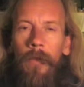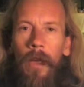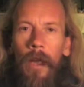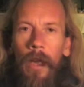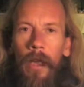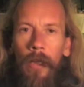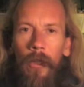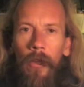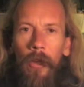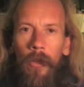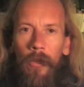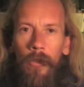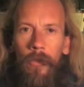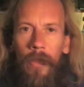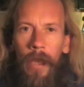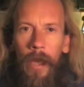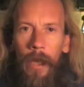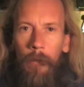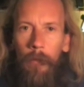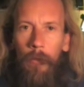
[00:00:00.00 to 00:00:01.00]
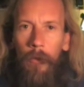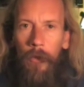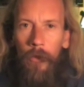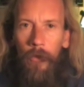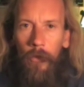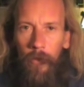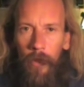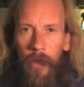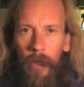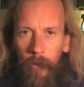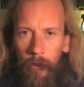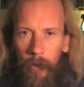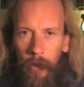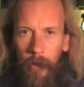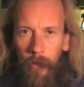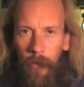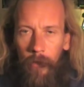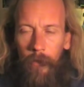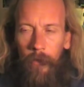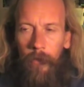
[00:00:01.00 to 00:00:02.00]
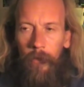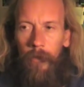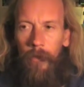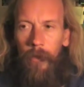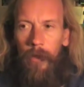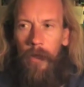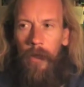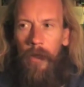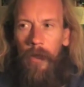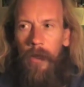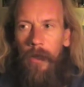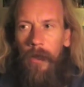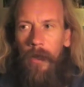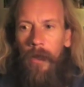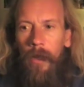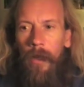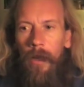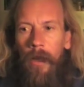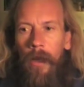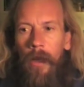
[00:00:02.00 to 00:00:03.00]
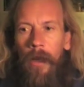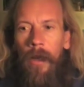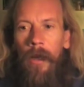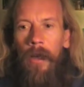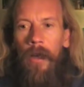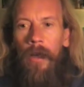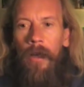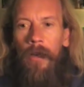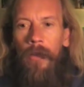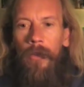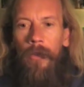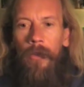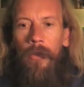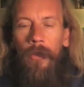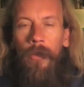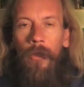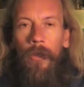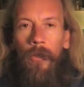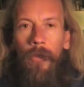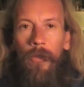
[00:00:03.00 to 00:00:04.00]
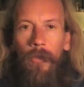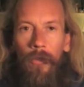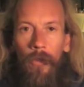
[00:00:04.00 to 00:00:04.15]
like God's getting more serious. You